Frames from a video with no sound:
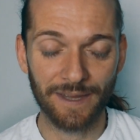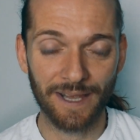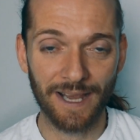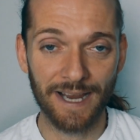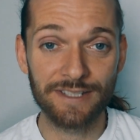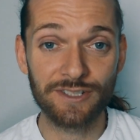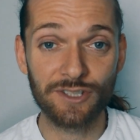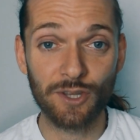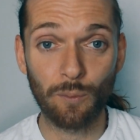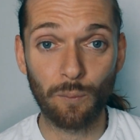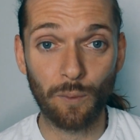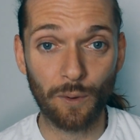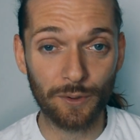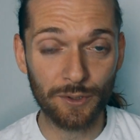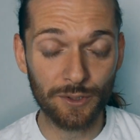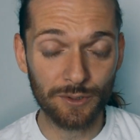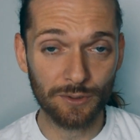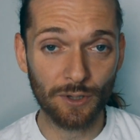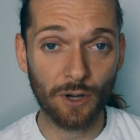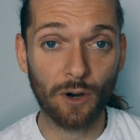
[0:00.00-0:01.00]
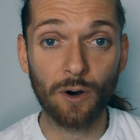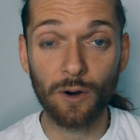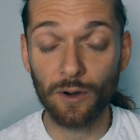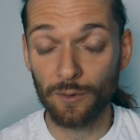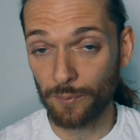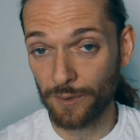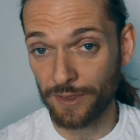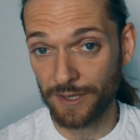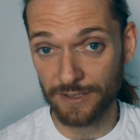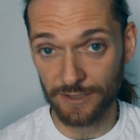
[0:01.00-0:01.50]
is the one, or
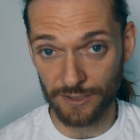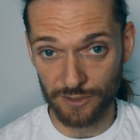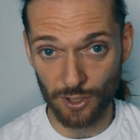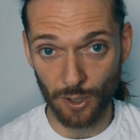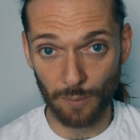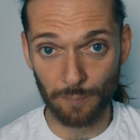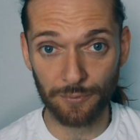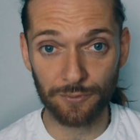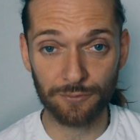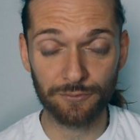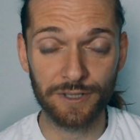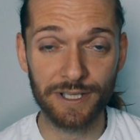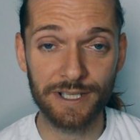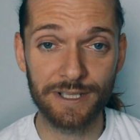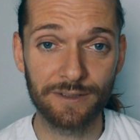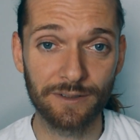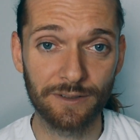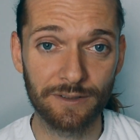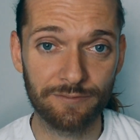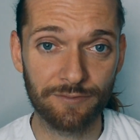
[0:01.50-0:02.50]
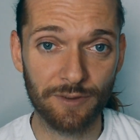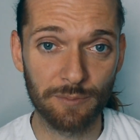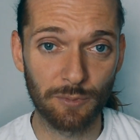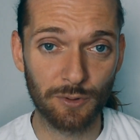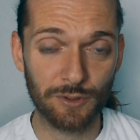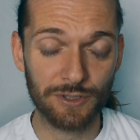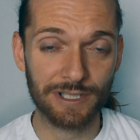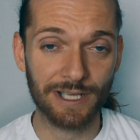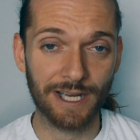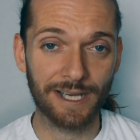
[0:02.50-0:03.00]
within the top three of the
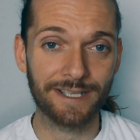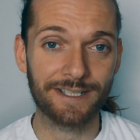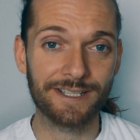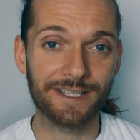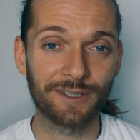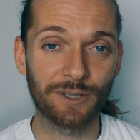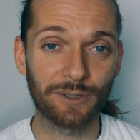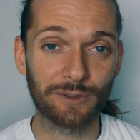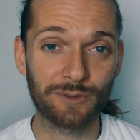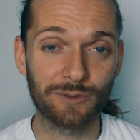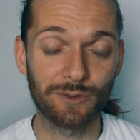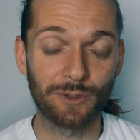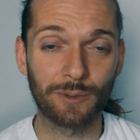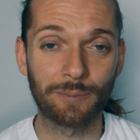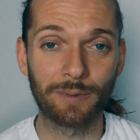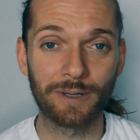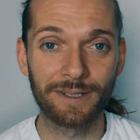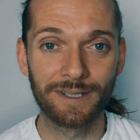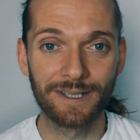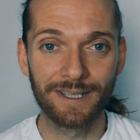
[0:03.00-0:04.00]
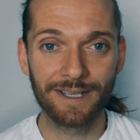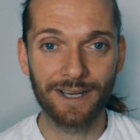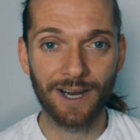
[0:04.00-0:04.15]
most likes in October,